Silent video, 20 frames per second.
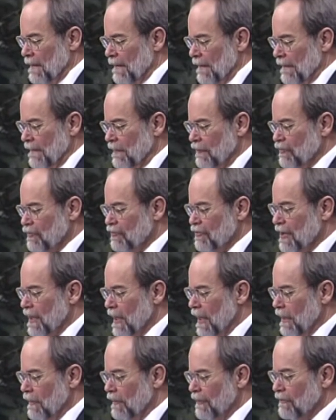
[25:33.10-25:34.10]
his
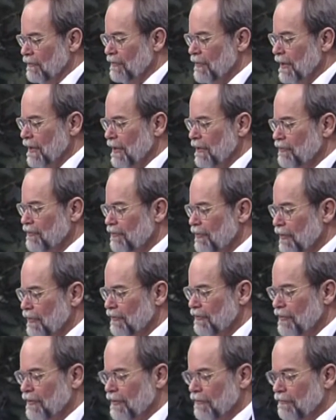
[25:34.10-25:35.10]
challenge that each
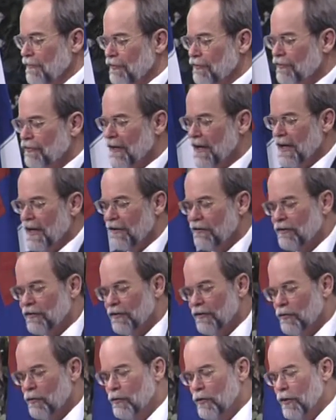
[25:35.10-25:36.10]
citizen of this land,
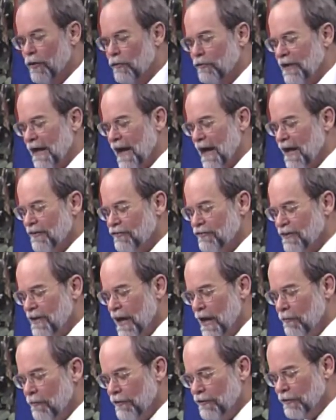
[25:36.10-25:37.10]
quote, ask
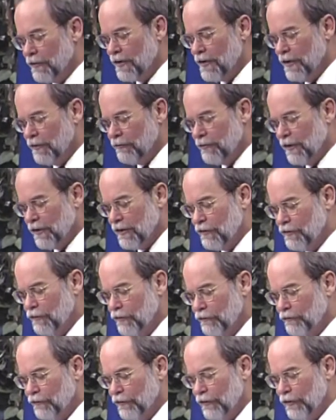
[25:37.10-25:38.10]
not what your country can
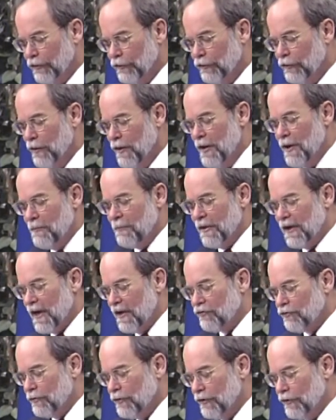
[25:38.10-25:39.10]
do for you, but
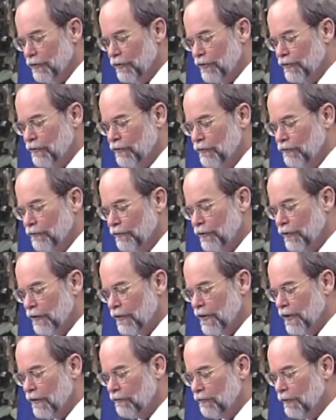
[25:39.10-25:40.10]
ask what you can do for your
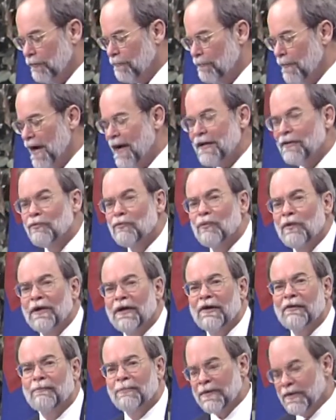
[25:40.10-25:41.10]
country, might
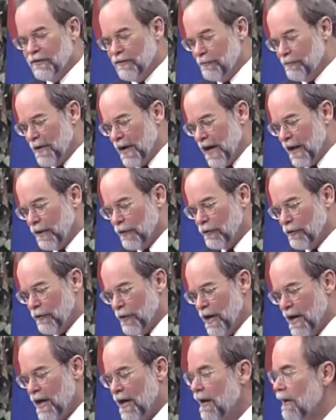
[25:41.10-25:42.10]
well be the battle
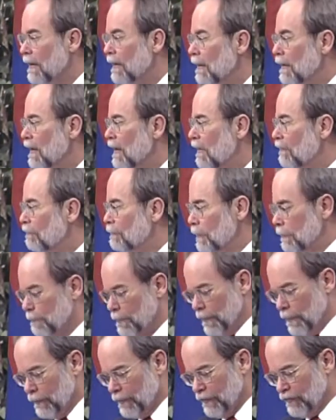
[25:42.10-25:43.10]
cry of
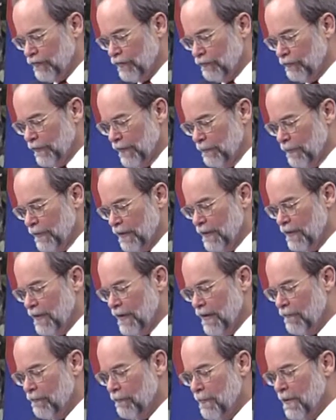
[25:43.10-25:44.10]
proponents of limited
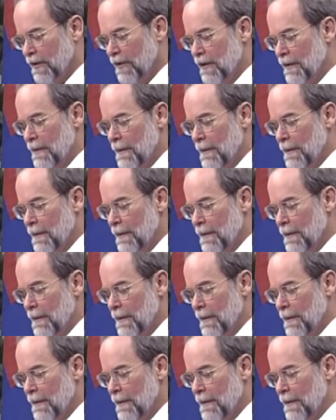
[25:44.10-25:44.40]
government.